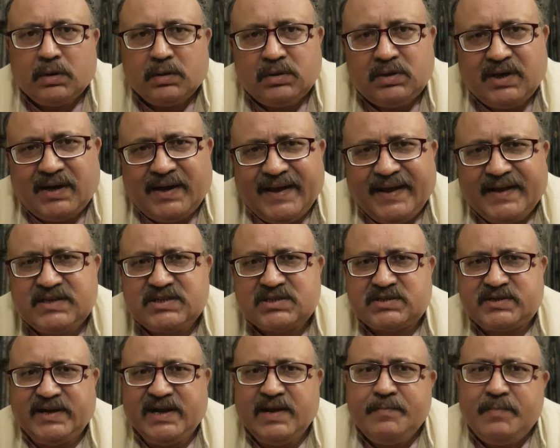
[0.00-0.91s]
The
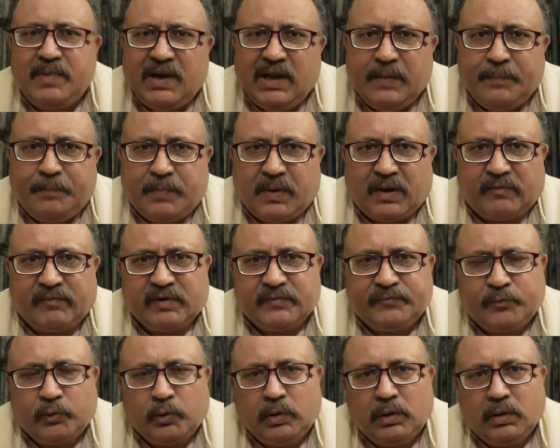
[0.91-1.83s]
extremely
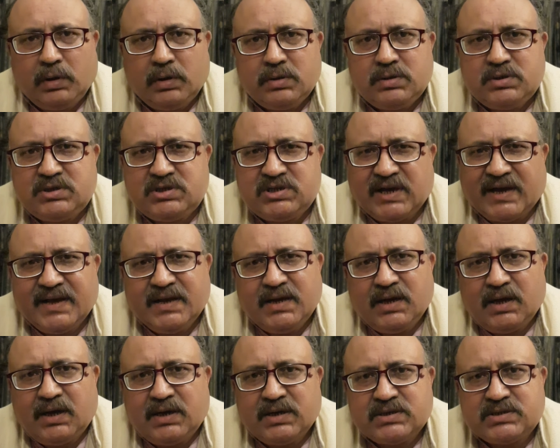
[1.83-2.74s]
powerful
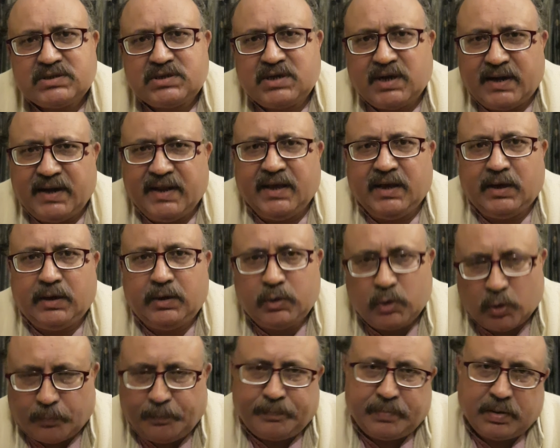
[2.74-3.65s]
China study
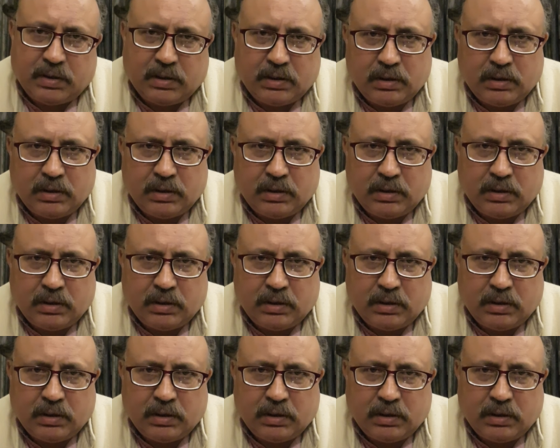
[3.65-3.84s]
group